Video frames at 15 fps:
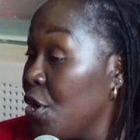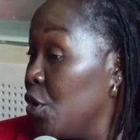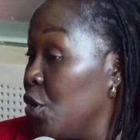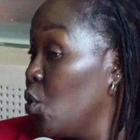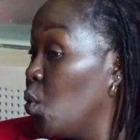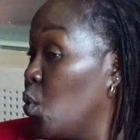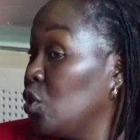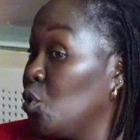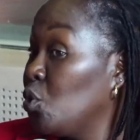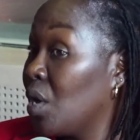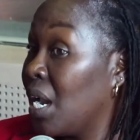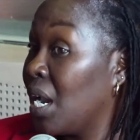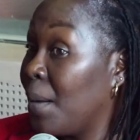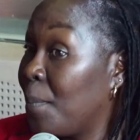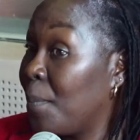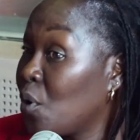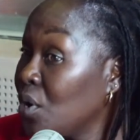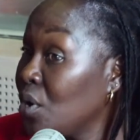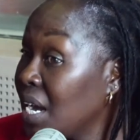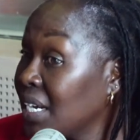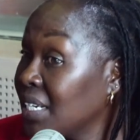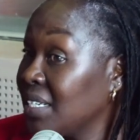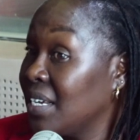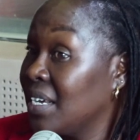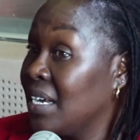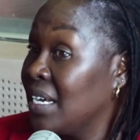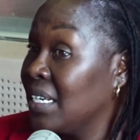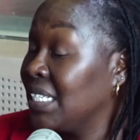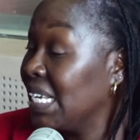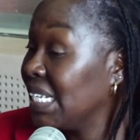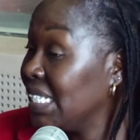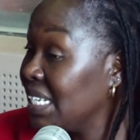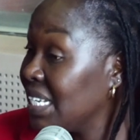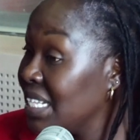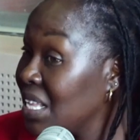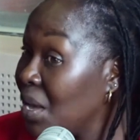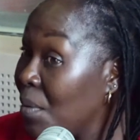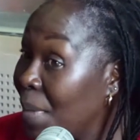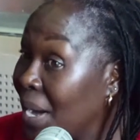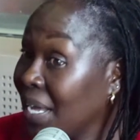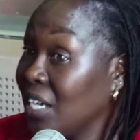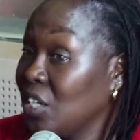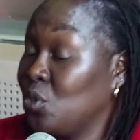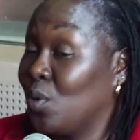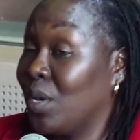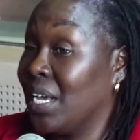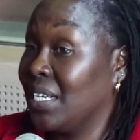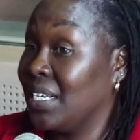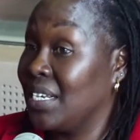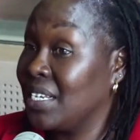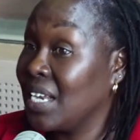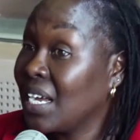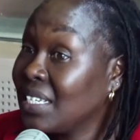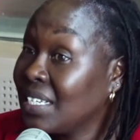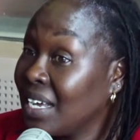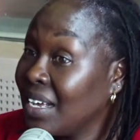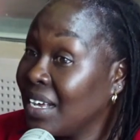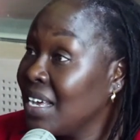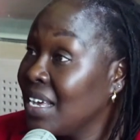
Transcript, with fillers: You want to run a product, test it in the market to get data,